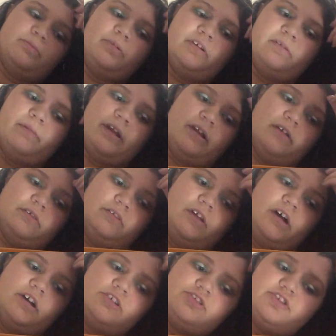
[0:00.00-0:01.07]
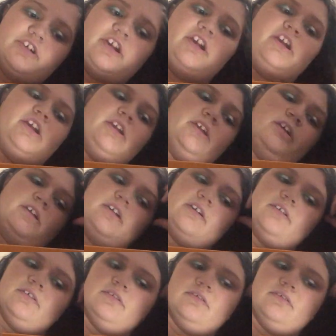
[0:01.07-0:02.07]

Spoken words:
to put away her laundry